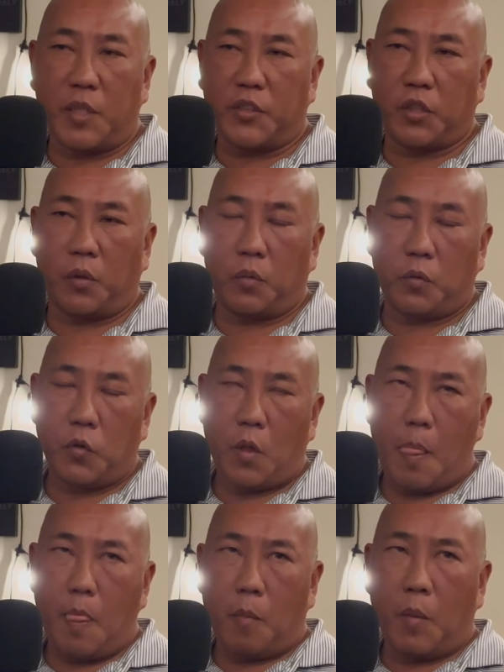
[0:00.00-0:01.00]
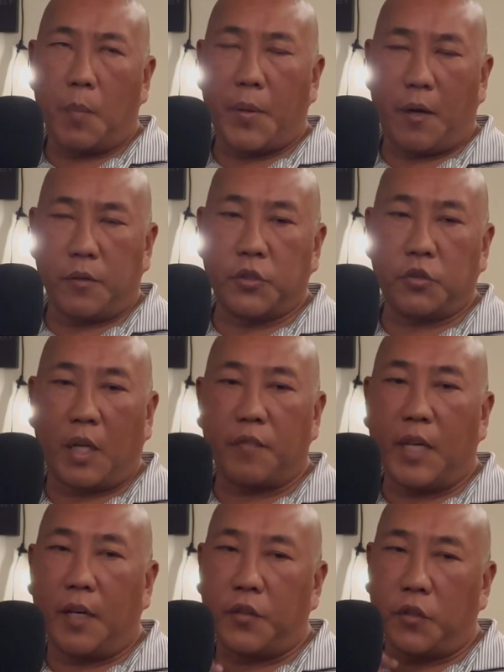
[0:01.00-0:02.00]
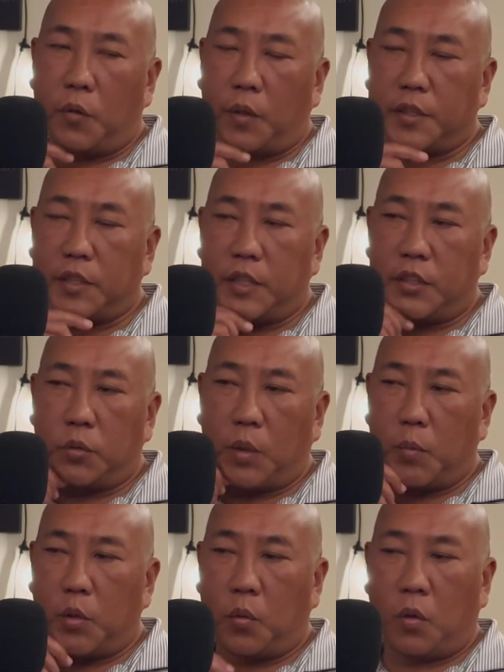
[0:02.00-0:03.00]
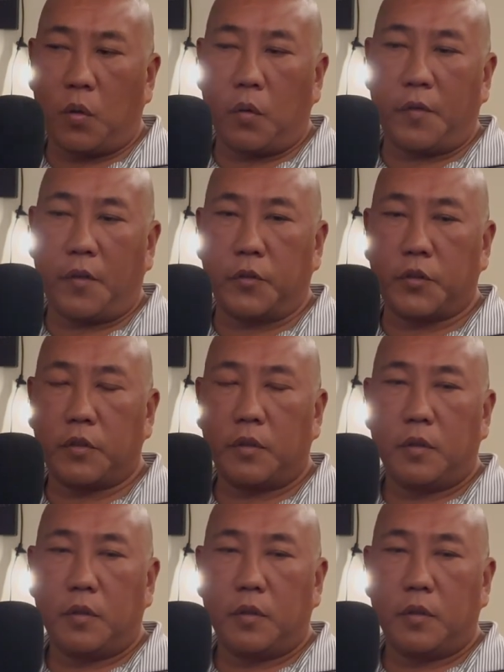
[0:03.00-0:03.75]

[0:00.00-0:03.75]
So my parents drive down to New York City to where we were. There's